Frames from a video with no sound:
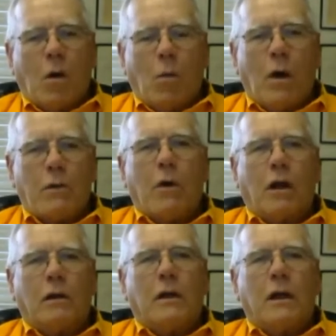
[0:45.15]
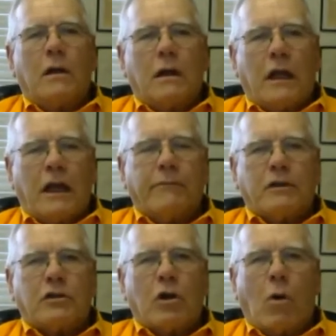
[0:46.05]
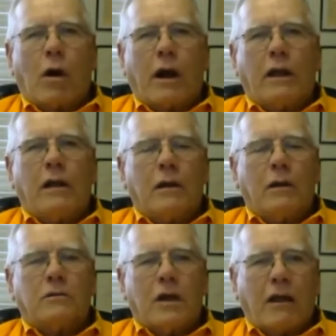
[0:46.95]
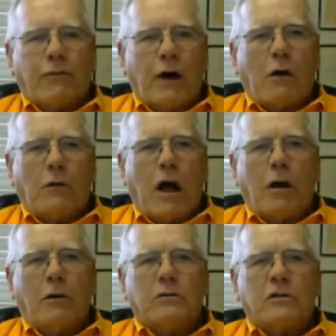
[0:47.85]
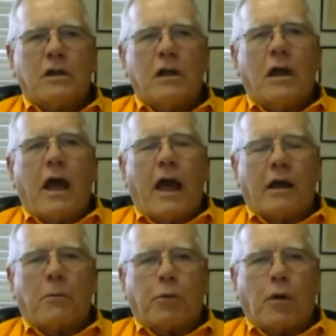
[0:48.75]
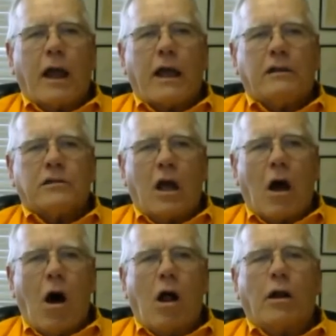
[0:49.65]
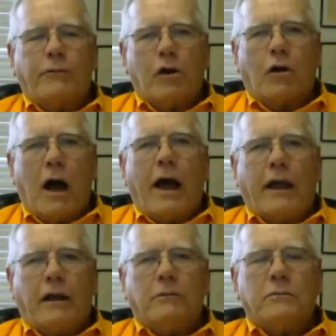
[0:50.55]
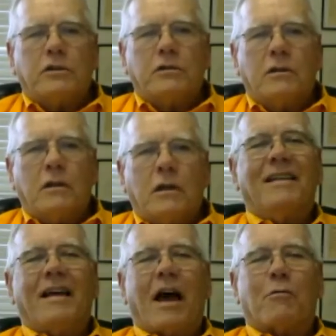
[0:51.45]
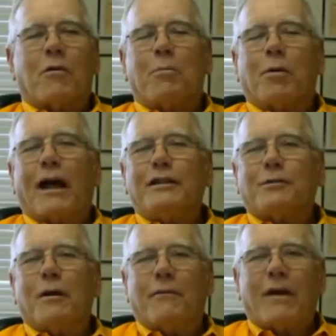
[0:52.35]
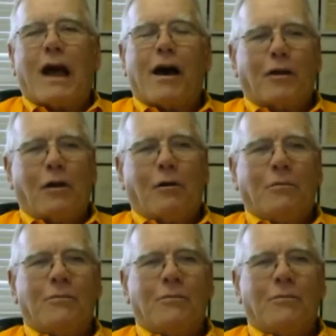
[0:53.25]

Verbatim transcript: We will inventory, take photos, and appraise all of your items at replacement value.